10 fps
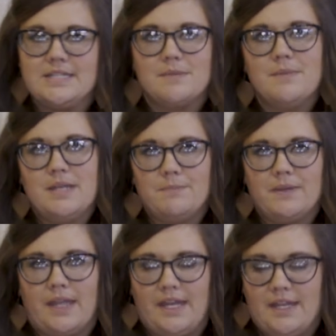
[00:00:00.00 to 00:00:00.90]
to
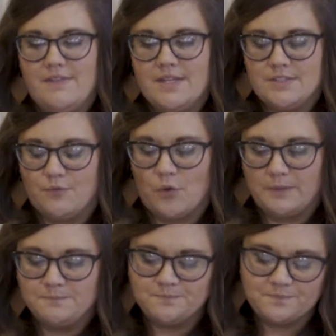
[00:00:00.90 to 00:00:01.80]
manipulate in this
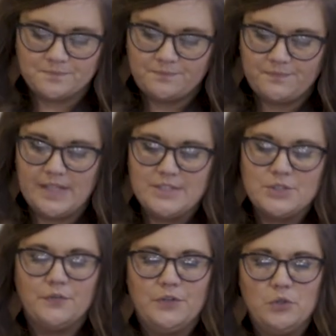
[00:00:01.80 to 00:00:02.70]
form. And
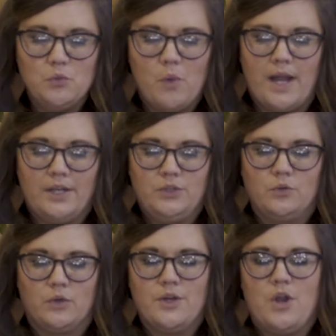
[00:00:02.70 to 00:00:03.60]
so if you want
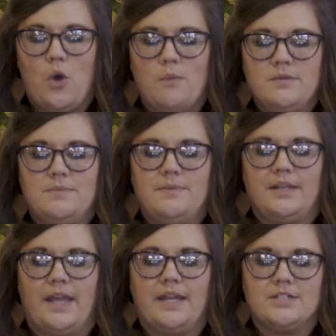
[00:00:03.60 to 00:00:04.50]
your gnome to be
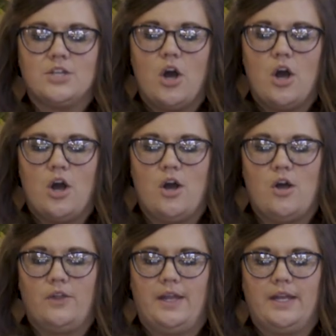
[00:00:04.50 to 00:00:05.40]
like
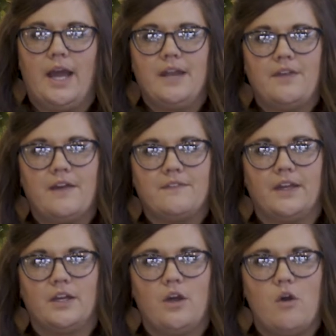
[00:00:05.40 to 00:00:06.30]
tall and kind of have
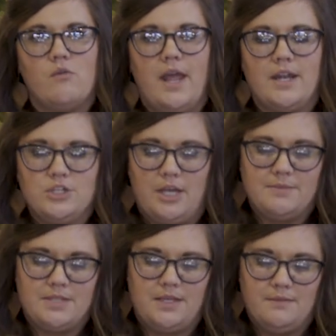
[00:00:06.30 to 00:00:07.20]
like a cone head
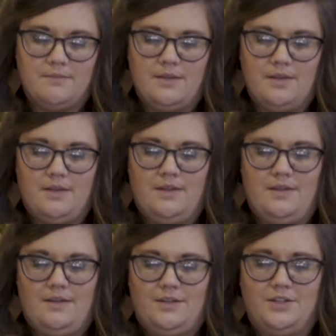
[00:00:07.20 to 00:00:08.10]
shape to him,
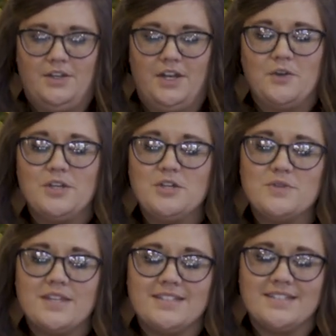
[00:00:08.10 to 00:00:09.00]
look at how
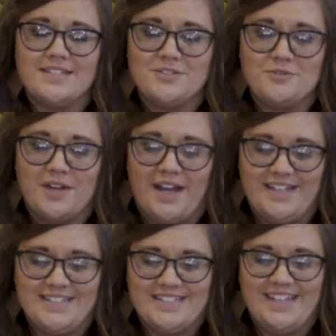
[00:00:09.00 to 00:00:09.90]
cute this is, you
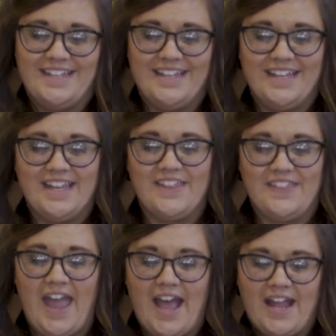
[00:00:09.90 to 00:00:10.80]
guys.
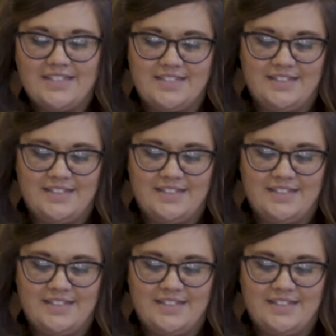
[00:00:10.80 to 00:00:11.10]
That